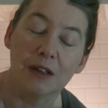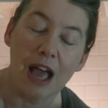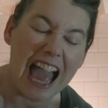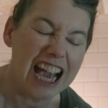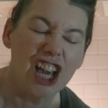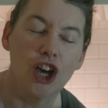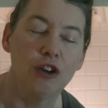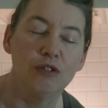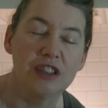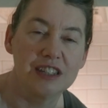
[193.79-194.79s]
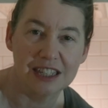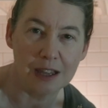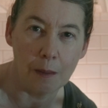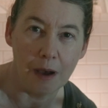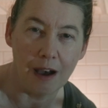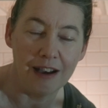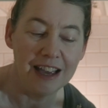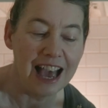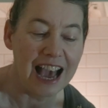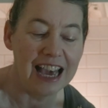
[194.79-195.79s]
echo the summer,
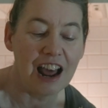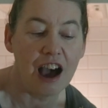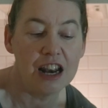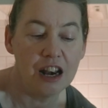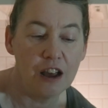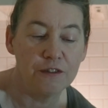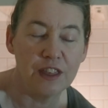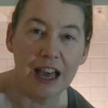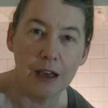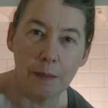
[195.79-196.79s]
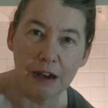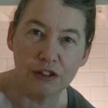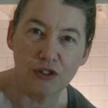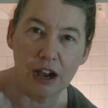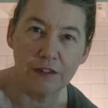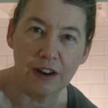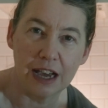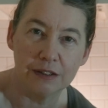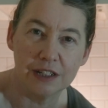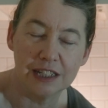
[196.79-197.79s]
and I love that about dried
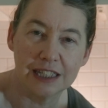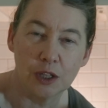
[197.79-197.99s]
flowers,